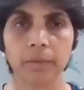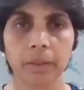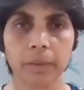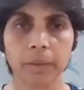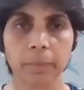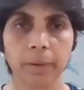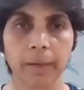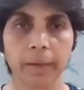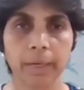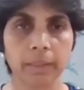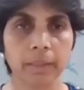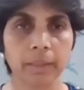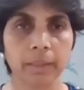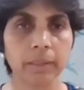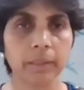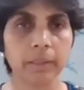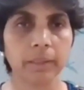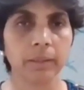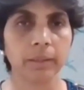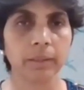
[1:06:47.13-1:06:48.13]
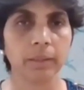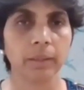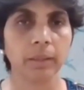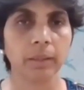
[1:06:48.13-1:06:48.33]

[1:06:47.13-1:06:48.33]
in the practice.